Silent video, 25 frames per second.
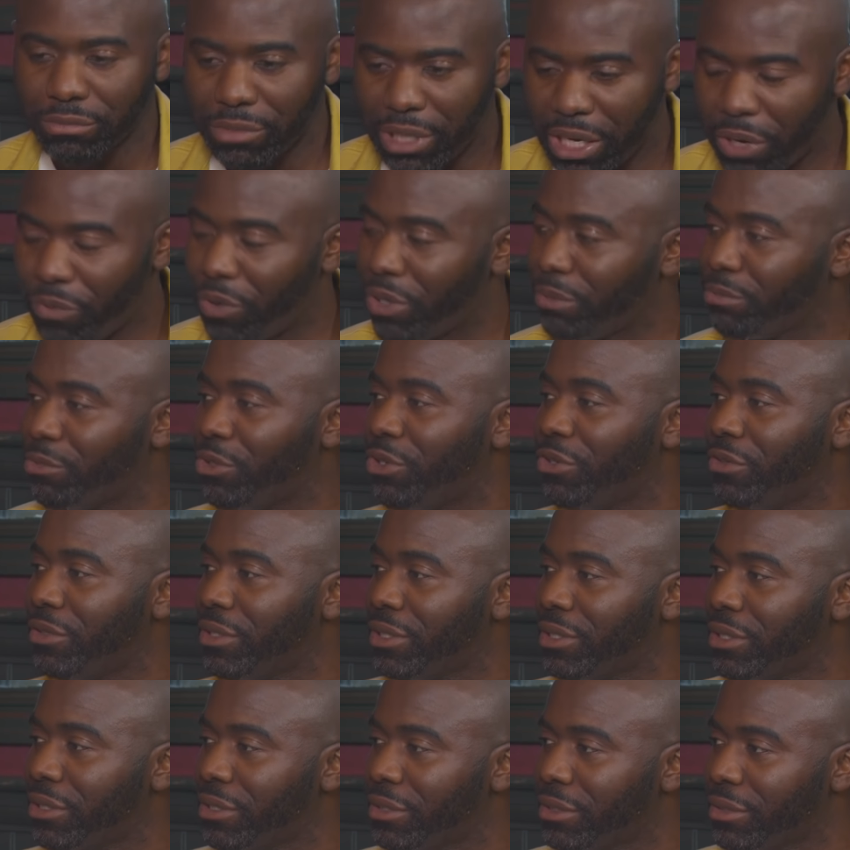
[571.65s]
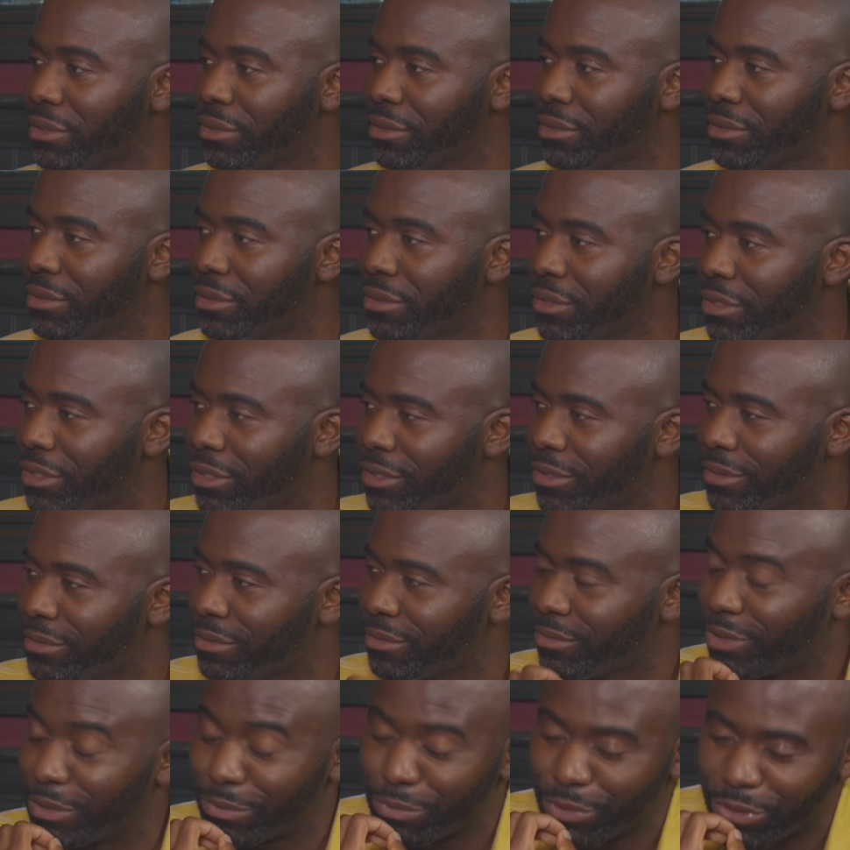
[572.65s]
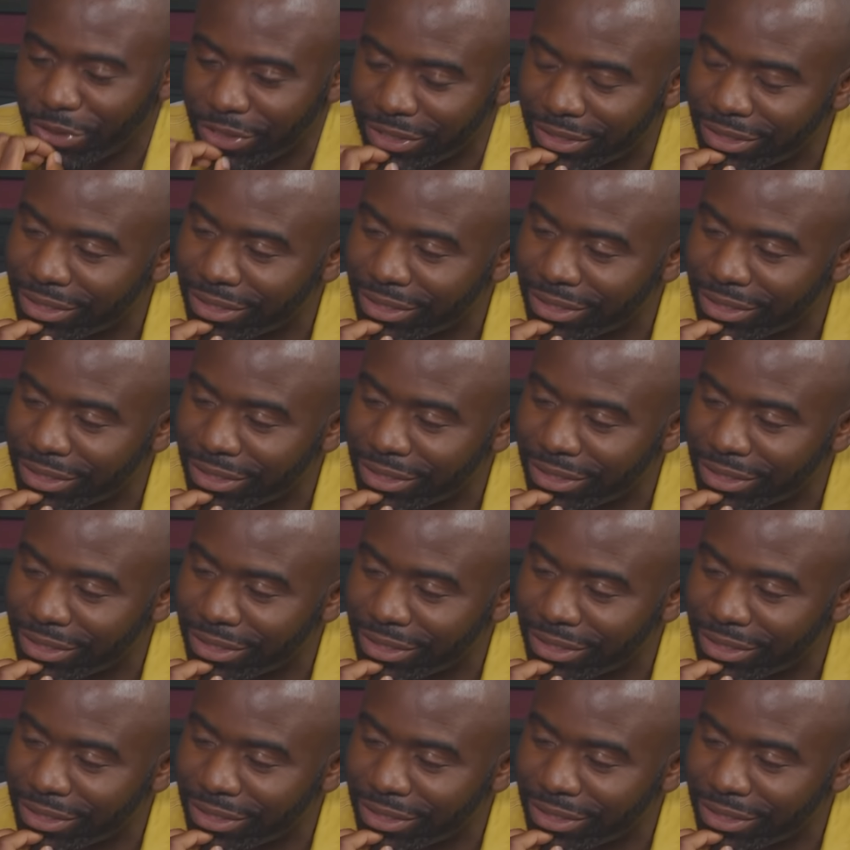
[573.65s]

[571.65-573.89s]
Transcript: I want more of this. Yeah. yeah. You know, I want more of